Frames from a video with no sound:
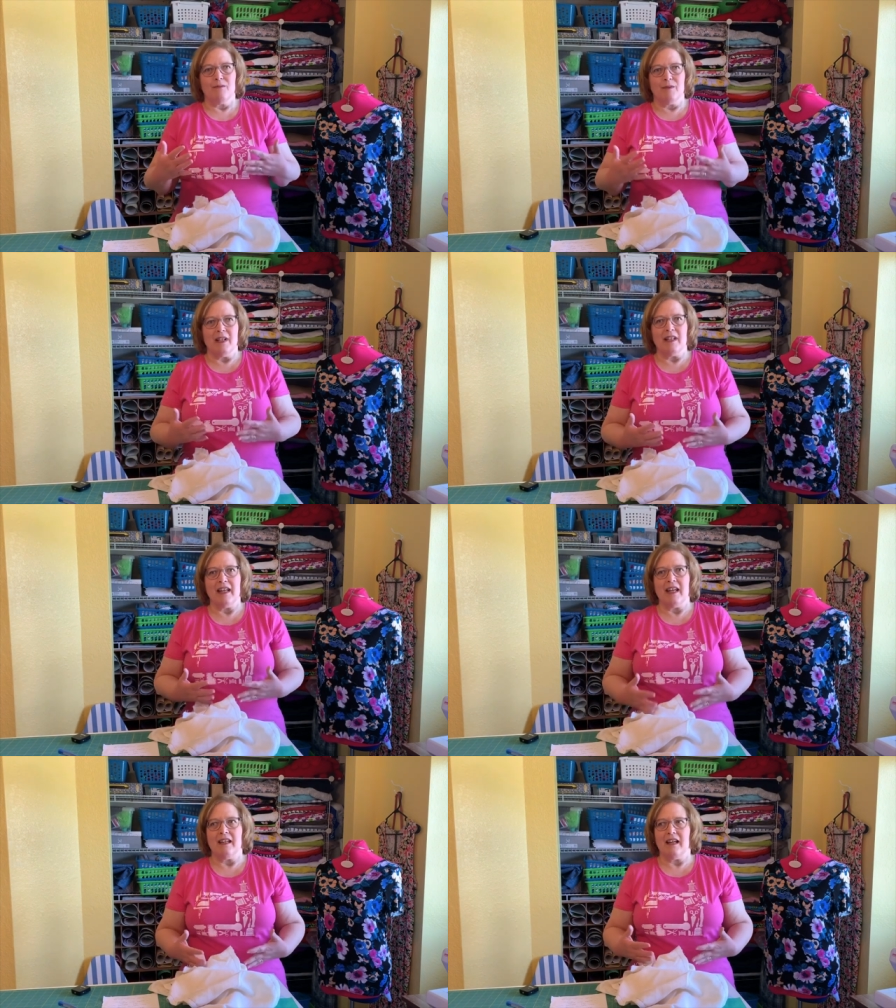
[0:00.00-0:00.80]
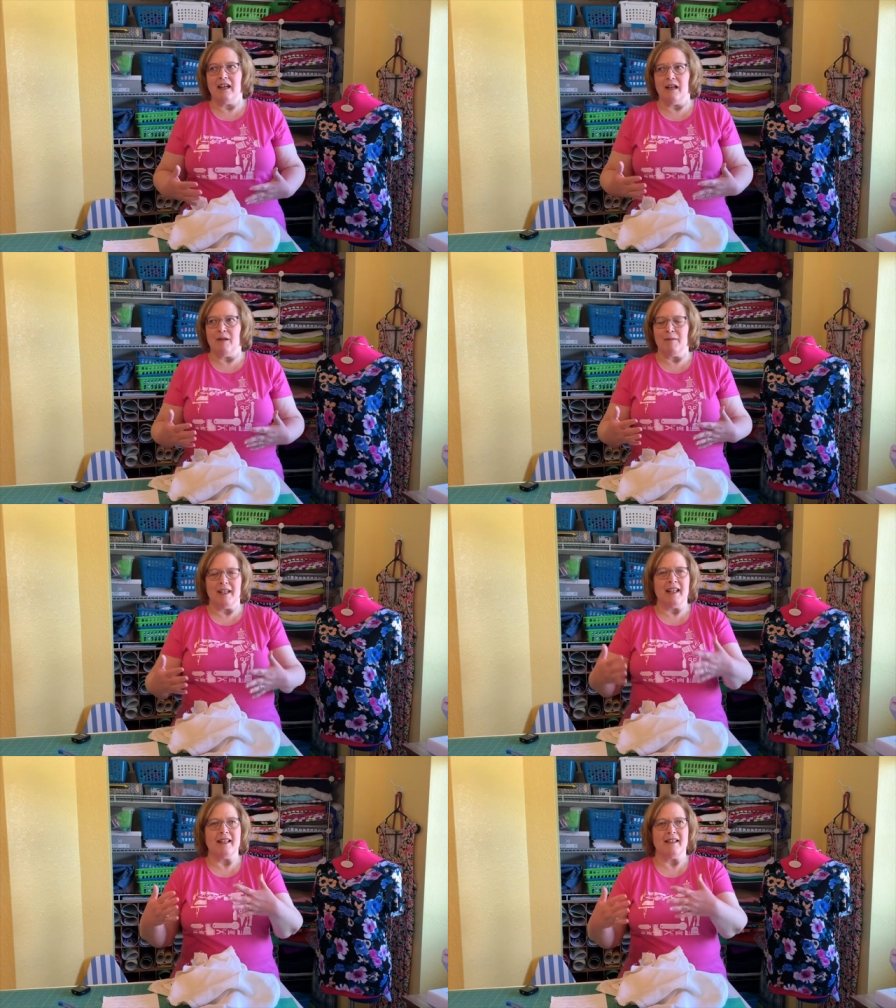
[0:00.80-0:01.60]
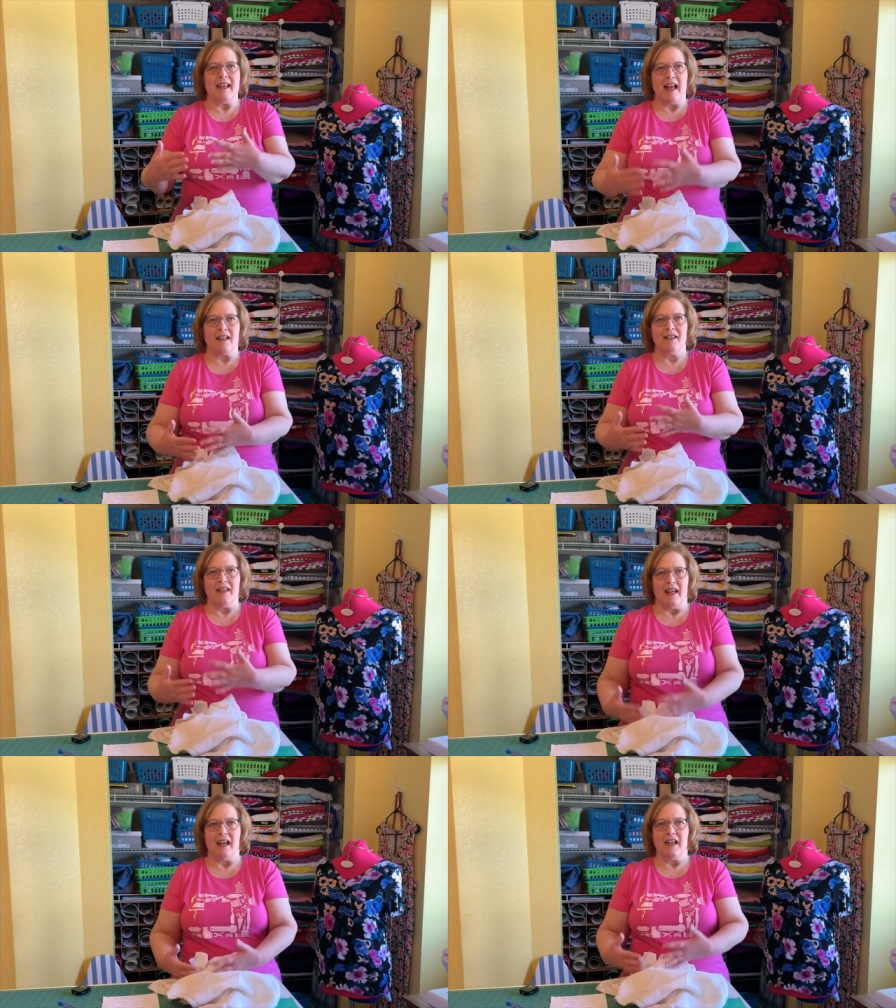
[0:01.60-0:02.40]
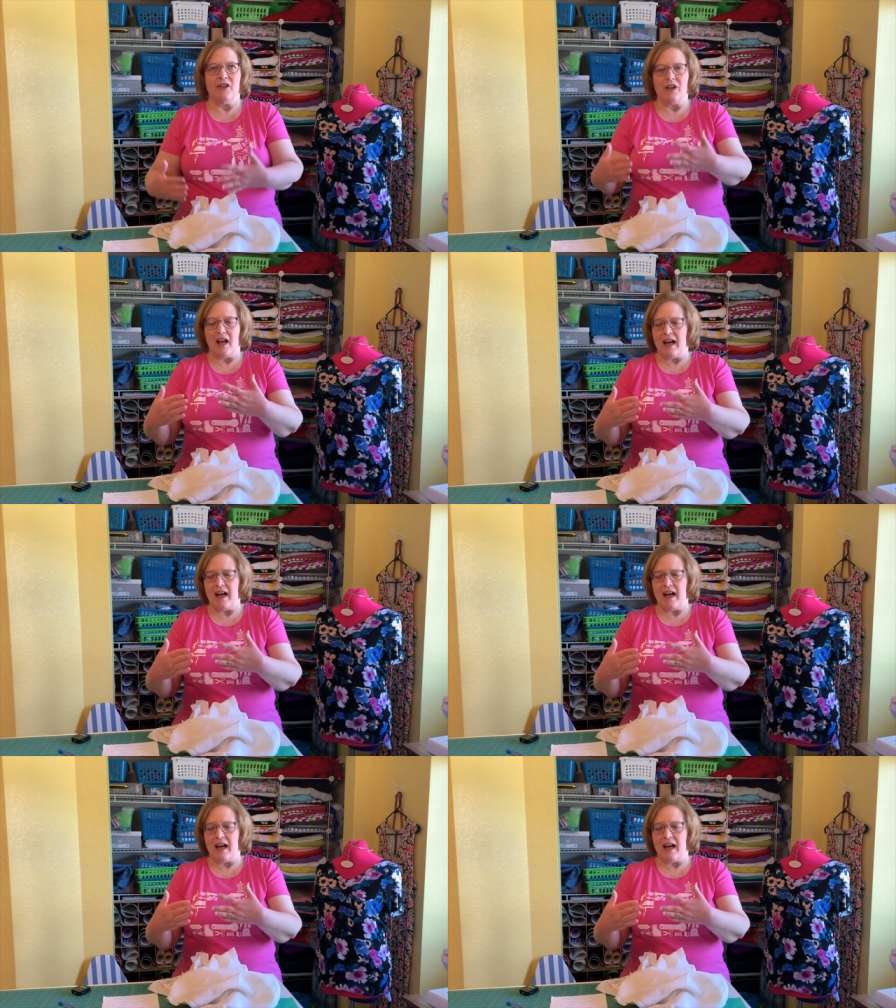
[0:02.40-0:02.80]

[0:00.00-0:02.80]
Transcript: really an exact thing.